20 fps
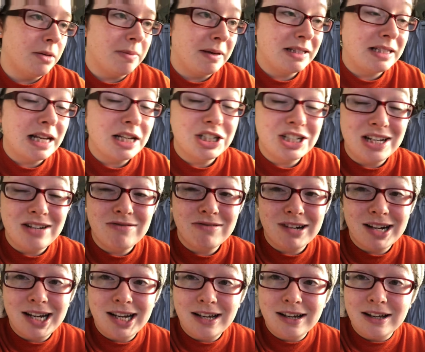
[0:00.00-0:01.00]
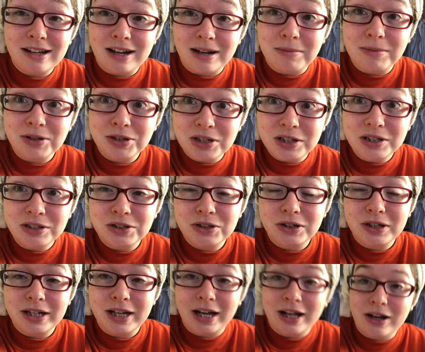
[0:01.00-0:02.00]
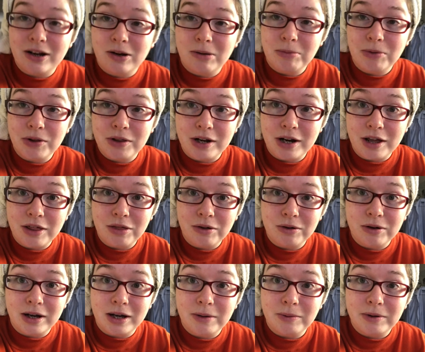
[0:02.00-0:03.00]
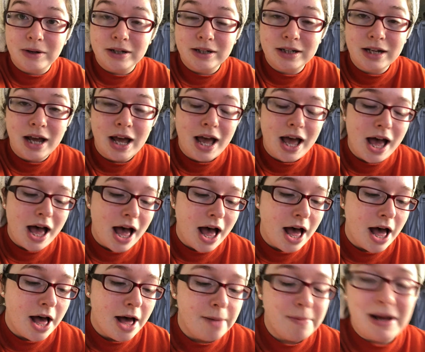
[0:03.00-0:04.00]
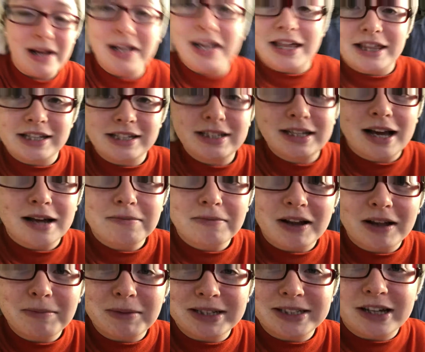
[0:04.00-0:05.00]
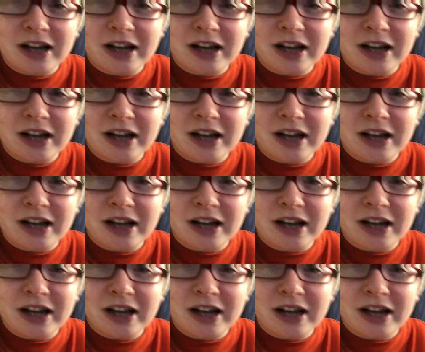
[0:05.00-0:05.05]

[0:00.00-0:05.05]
But it's actually really good. I'm enjoying it a lot more than I thought I would. And yeah, this is kind of like my